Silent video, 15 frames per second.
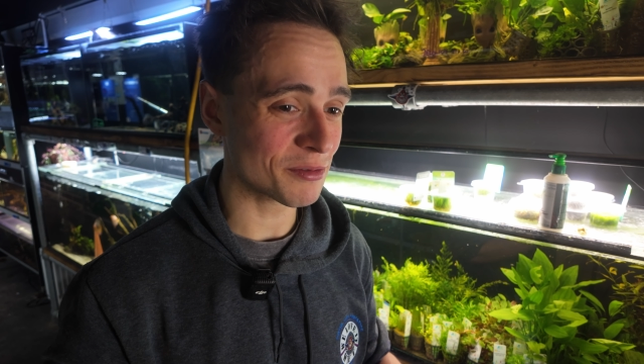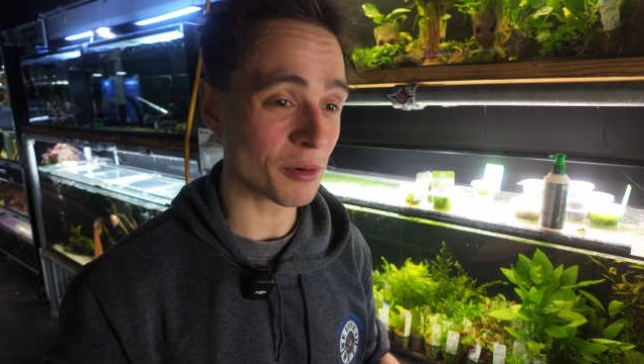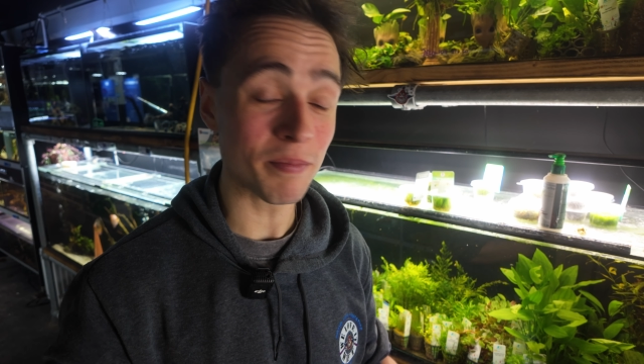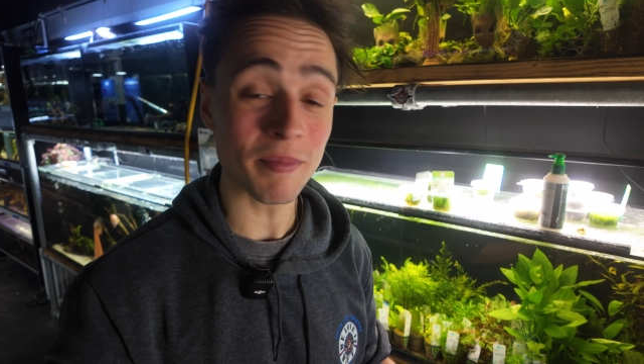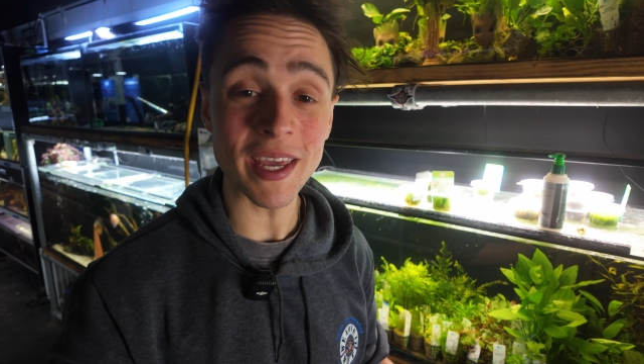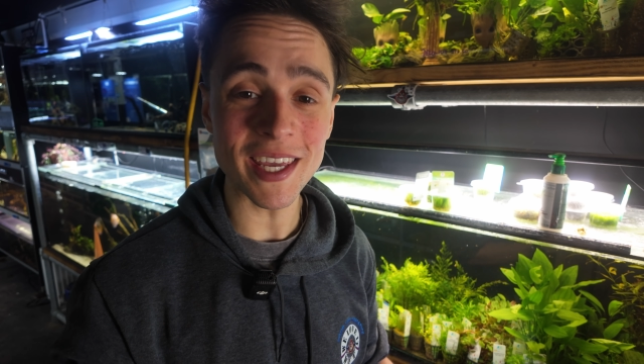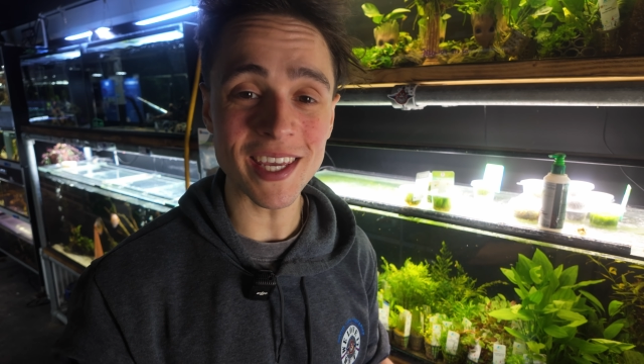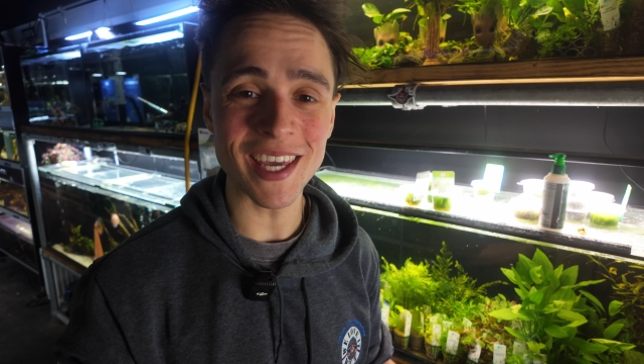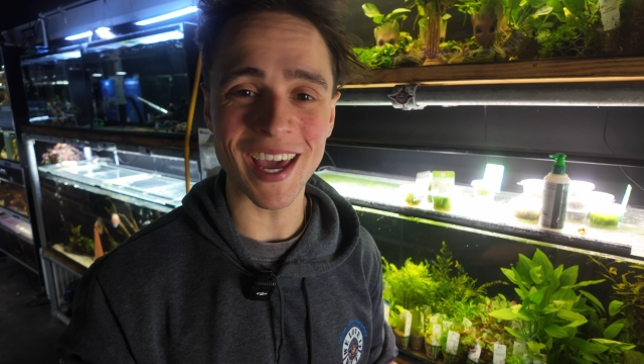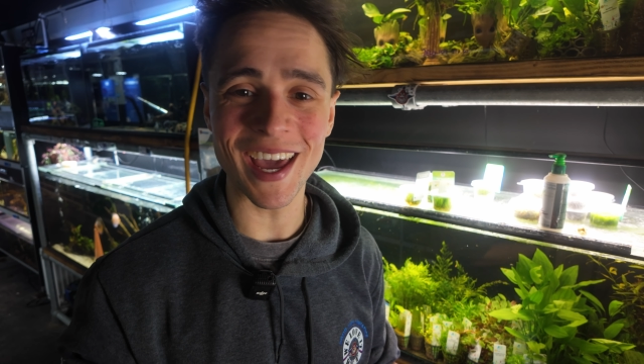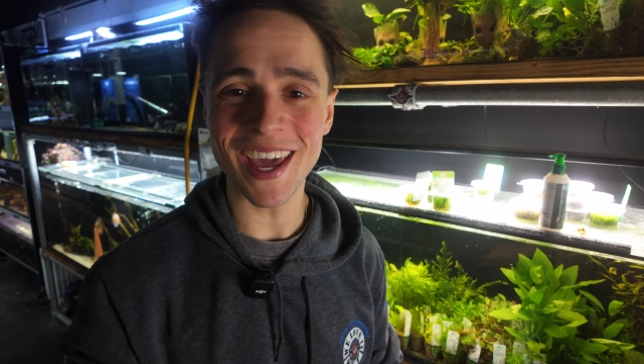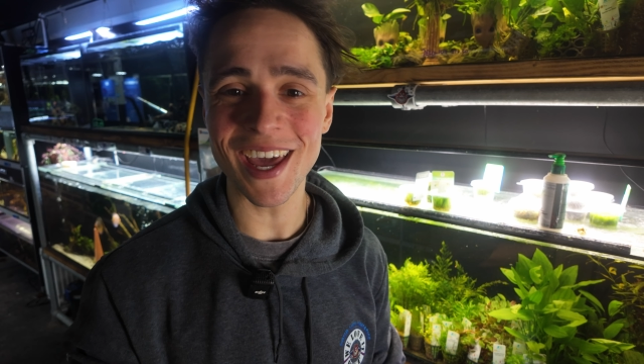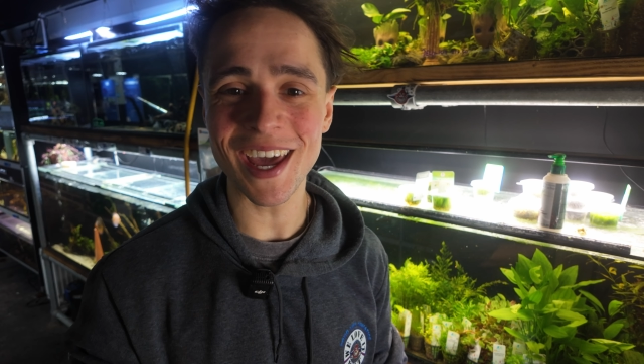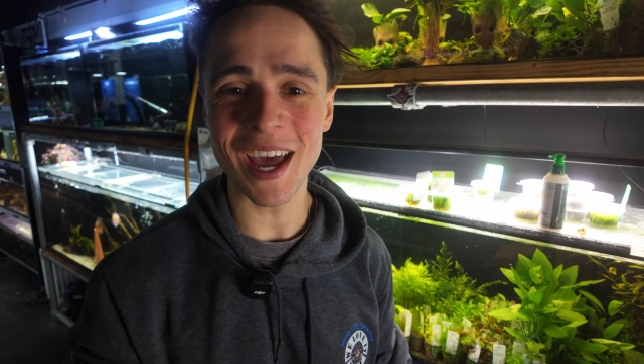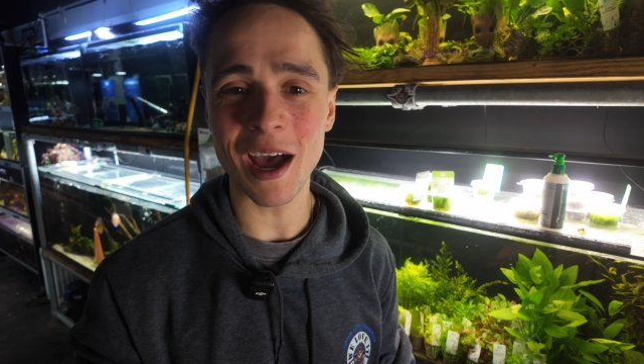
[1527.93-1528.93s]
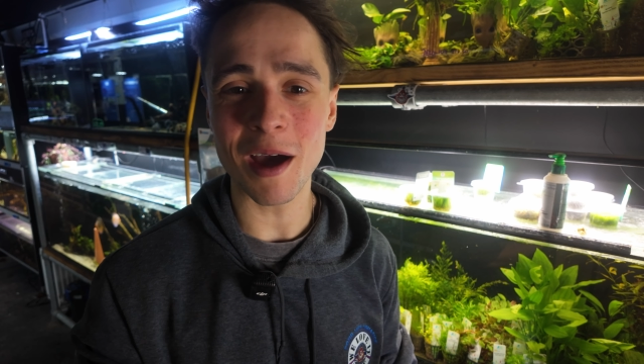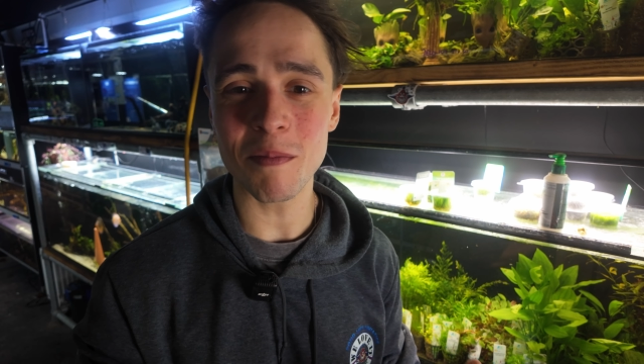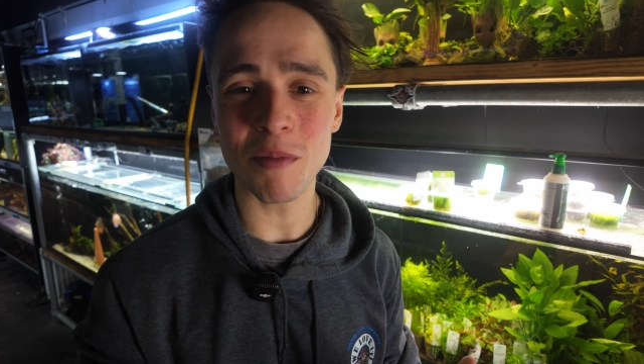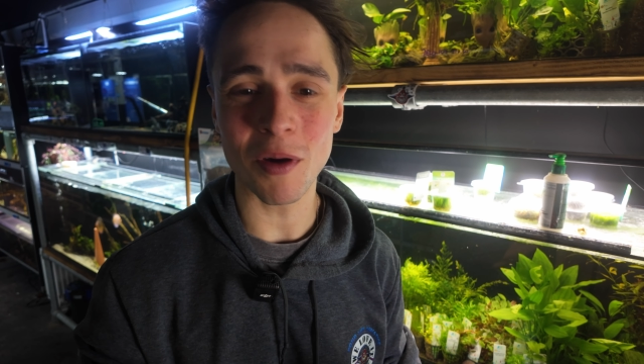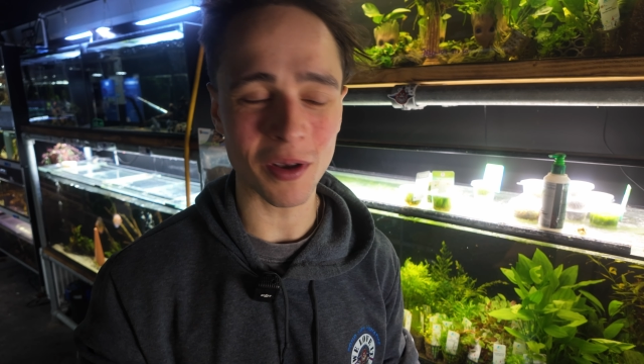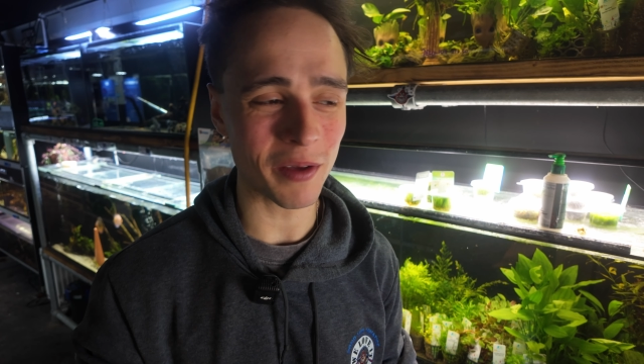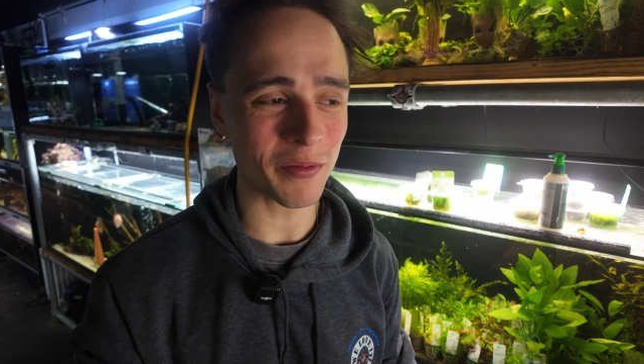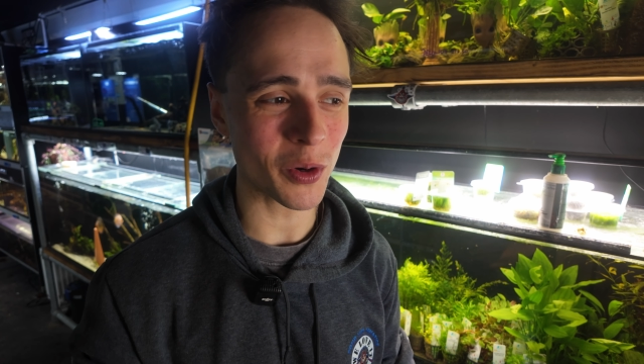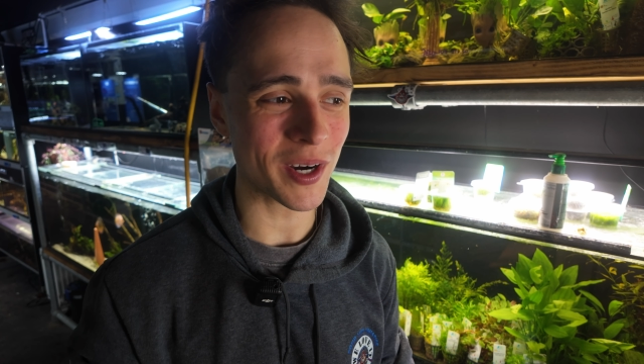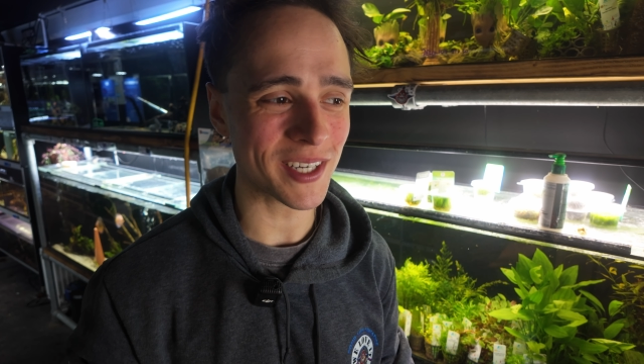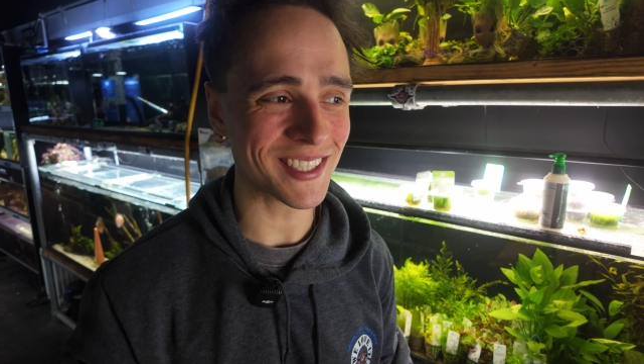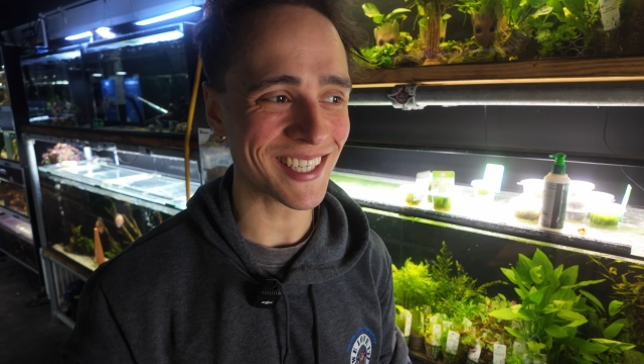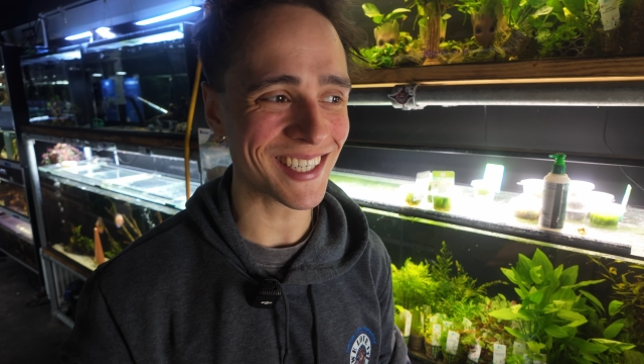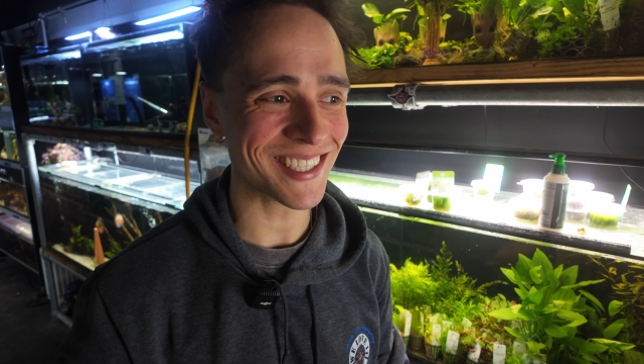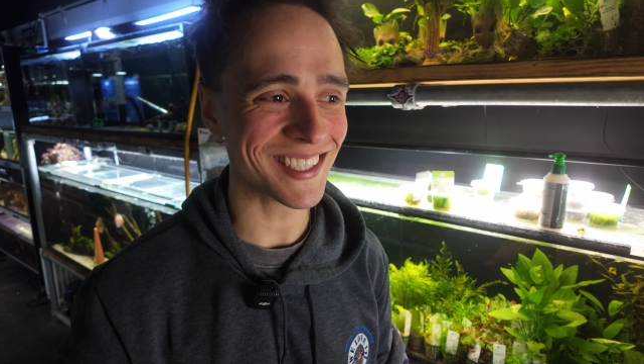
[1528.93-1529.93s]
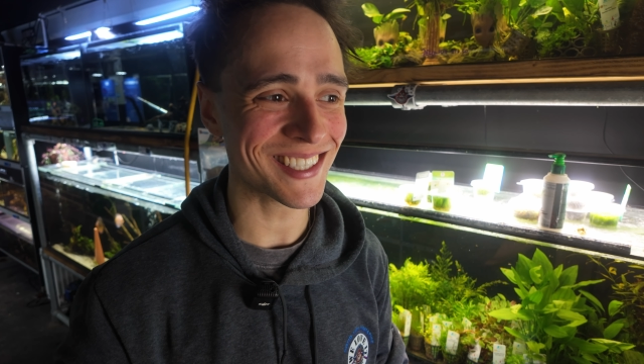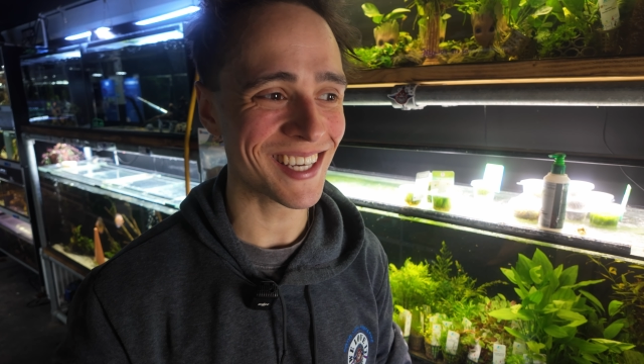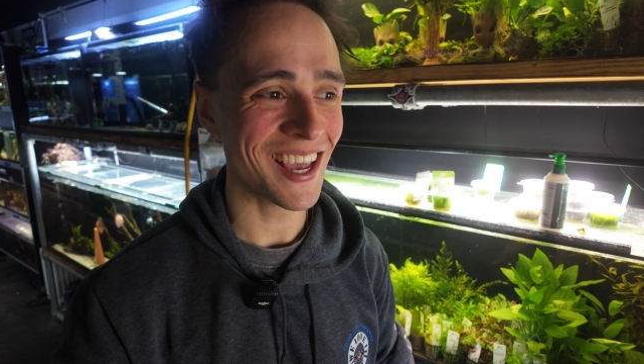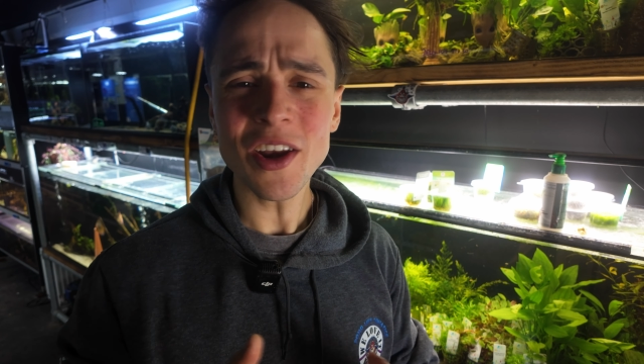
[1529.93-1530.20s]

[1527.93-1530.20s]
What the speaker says: from me here at Pond Life Aquatics.